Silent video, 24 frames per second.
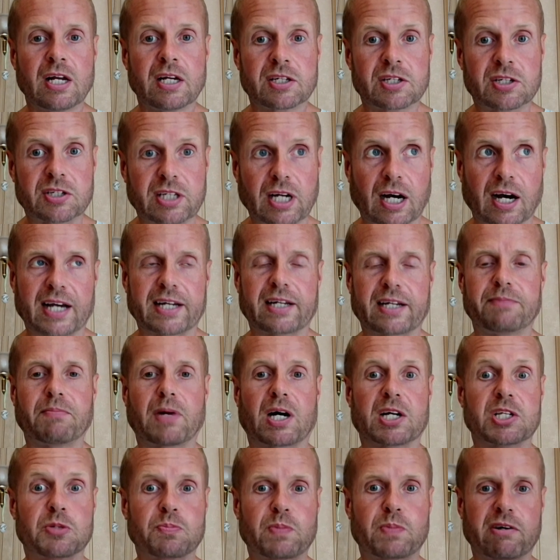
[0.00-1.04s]
started
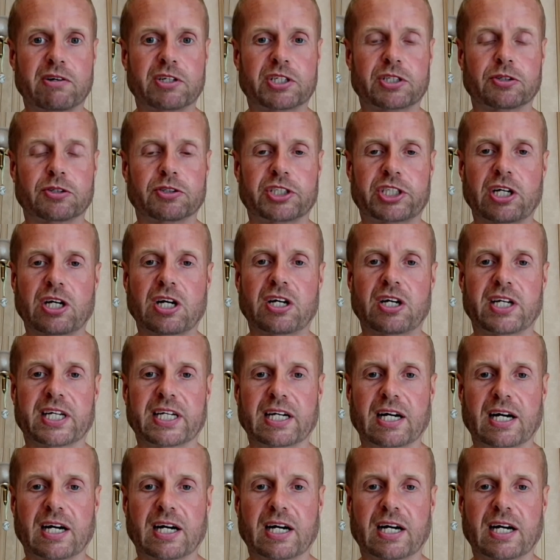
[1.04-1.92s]
my spiritual journey.